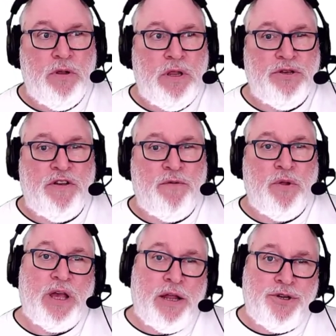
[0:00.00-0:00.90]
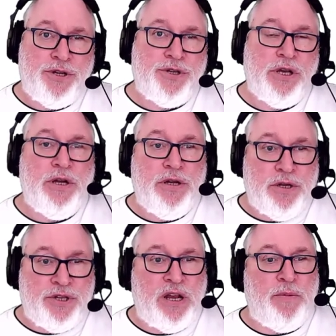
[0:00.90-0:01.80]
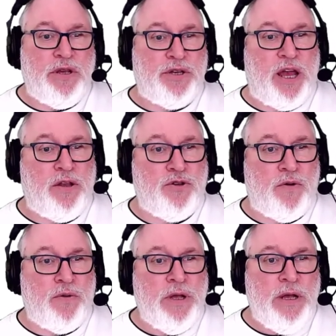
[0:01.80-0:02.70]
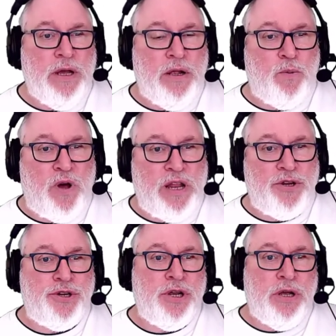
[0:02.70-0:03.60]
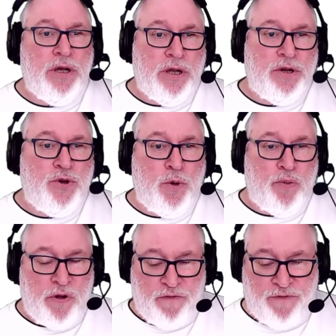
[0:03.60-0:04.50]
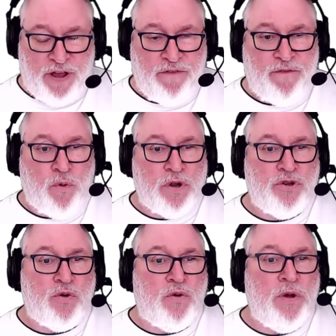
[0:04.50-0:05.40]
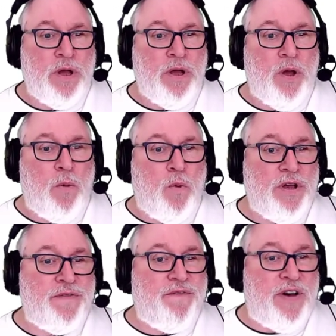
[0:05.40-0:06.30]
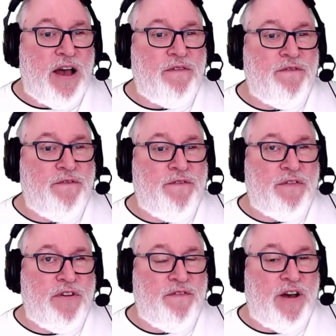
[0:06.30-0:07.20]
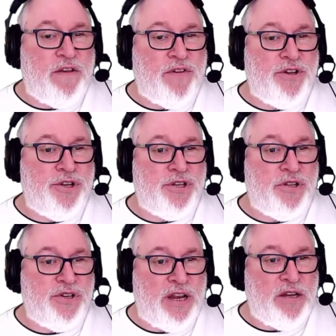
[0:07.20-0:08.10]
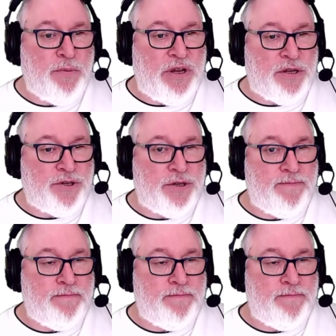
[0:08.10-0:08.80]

Let's have a look, inches to centimetres again. So 1 inch, 2.54. So what is 55 inches in centimetres?